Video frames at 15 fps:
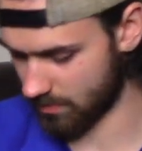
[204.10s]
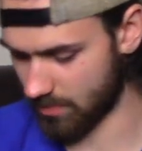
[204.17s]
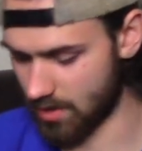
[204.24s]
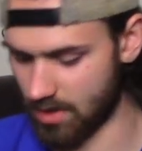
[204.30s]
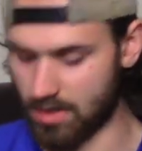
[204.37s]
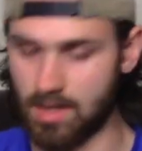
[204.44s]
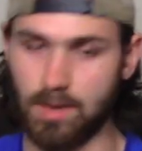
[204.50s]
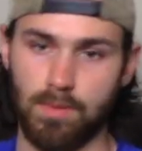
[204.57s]

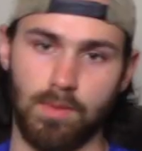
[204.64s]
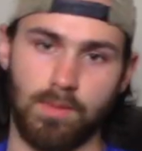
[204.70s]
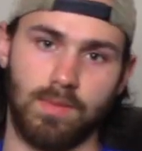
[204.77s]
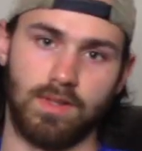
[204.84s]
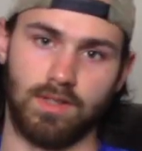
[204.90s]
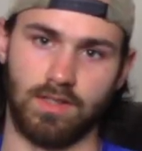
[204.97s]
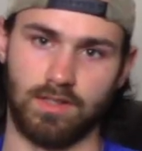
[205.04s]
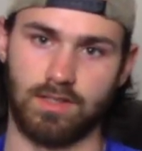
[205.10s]
I keep them
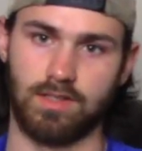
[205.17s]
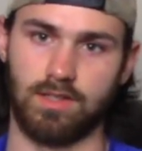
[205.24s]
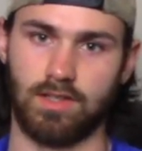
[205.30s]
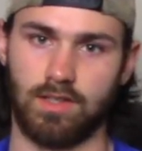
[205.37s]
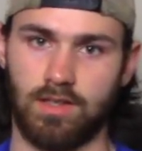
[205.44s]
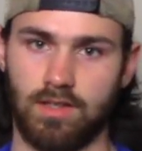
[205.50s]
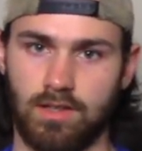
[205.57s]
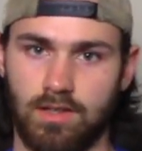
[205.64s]
in this
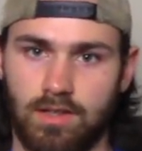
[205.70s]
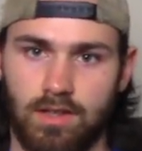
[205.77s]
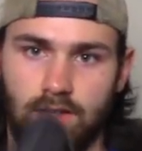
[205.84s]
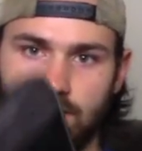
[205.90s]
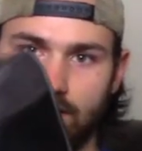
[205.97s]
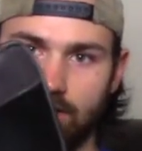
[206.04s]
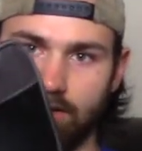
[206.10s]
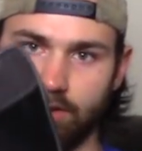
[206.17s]

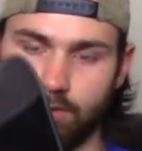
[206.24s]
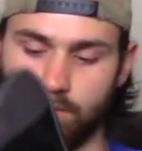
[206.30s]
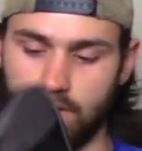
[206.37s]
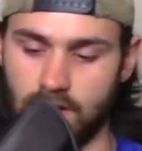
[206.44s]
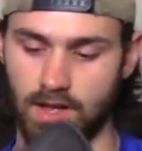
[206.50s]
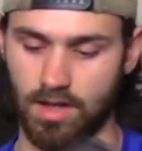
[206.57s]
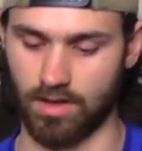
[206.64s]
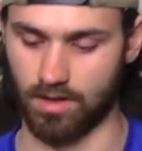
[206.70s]
little
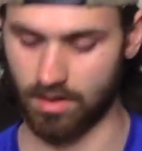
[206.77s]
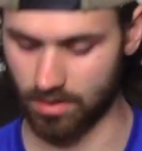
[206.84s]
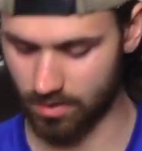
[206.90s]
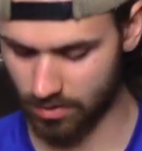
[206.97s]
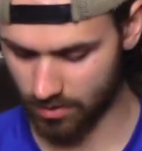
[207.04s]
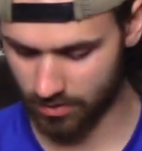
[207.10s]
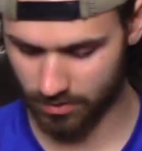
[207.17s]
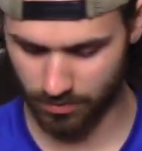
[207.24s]
bag.
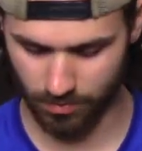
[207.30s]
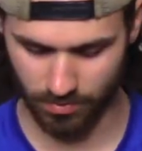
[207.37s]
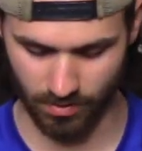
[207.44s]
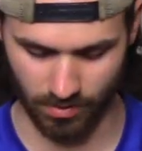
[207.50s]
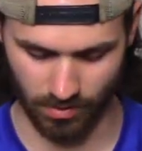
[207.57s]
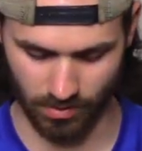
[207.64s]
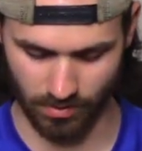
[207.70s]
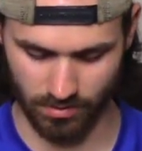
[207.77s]
It's
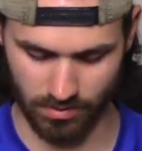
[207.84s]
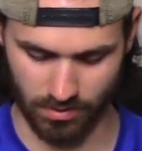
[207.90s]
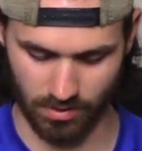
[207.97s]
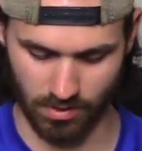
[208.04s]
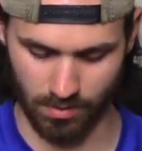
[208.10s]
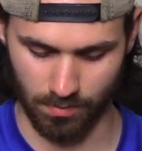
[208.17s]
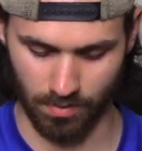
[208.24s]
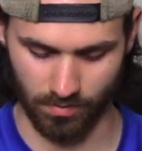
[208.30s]
pretty nice to
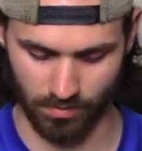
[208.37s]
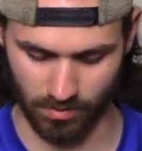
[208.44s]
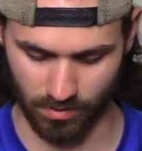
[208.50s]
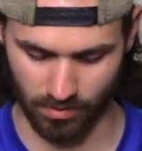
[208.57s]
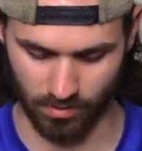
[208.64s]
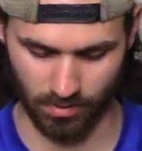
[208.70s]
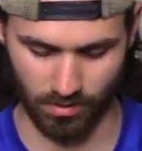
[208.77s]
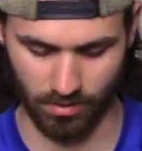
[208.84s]
keep
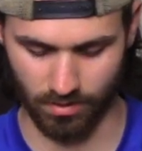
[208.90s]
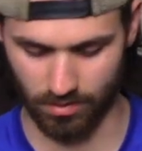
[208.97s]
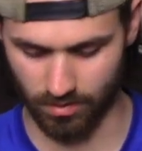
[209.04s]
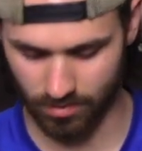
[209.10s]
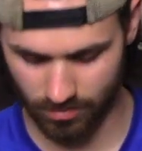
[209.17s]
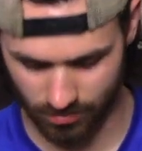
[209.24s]
everything in here.